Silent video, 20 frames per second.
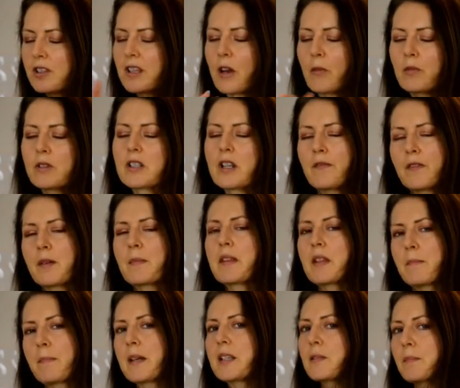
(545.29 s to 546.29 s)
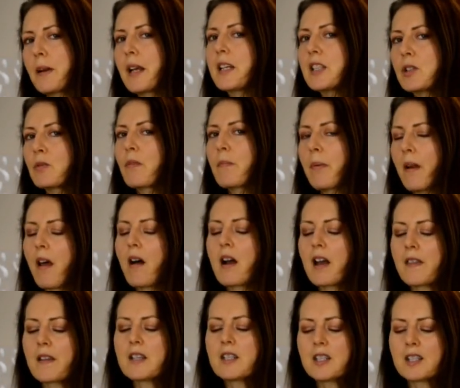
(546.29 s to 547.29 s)
That would definitely be the best place to apply
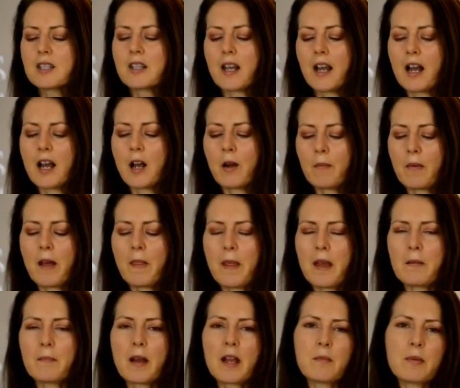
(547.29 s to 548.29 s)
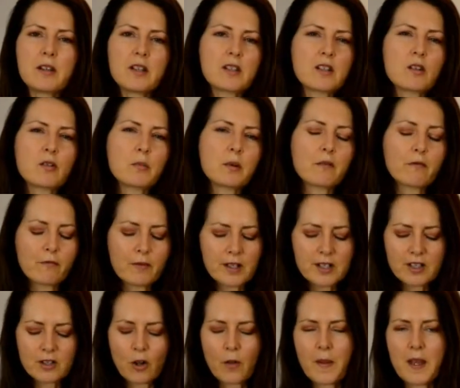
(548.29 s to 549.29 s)
this, and then maybe just a little bit of
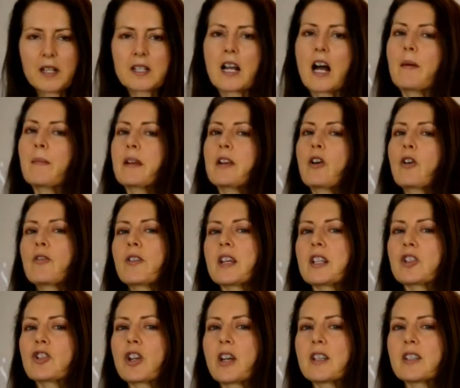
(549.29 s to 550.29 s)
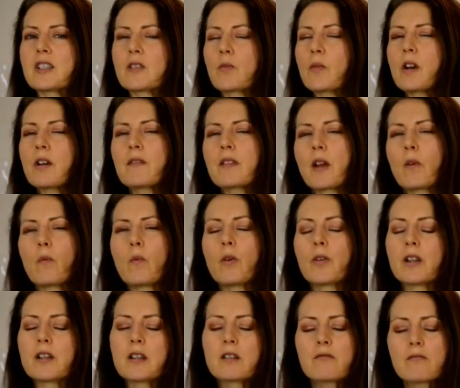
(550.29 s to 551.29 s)
wrists, on their tummy, on their chest, wherever they
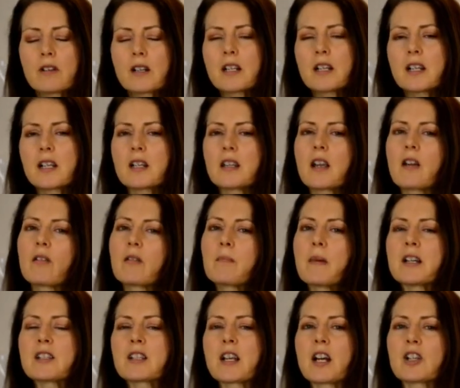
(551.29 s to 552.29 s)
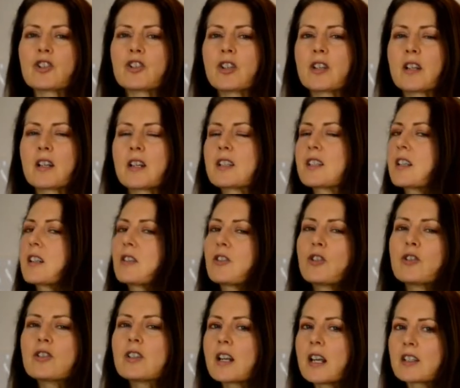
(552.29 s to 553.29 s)
want, and really get in there and massage it in. And so
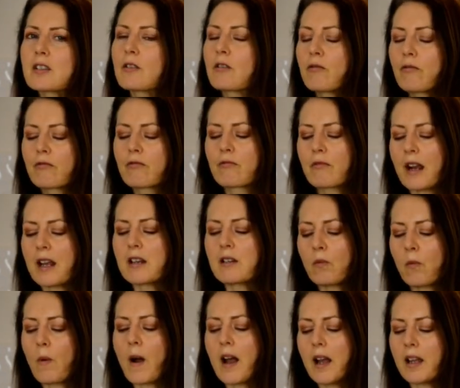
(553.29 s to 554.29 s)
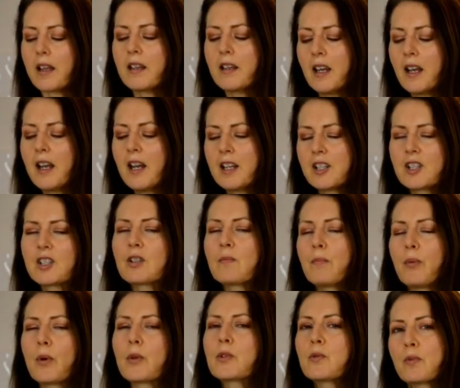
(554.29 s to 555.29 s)
use it as a great way just to
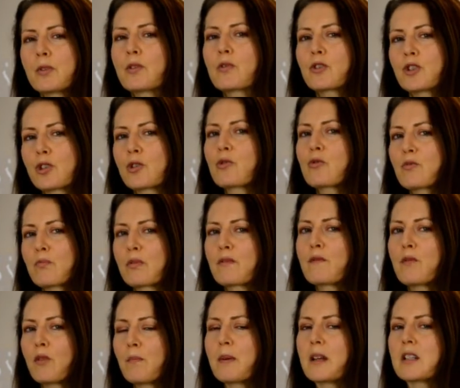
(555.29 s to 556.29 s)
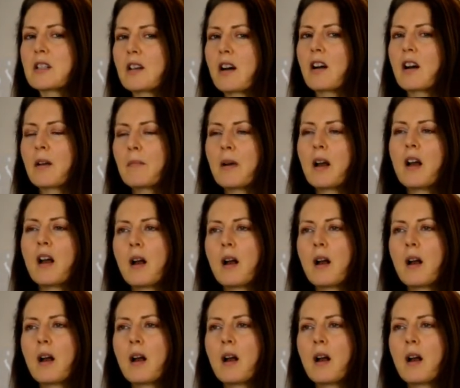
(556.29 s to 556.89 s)
bond with your children before bedtime.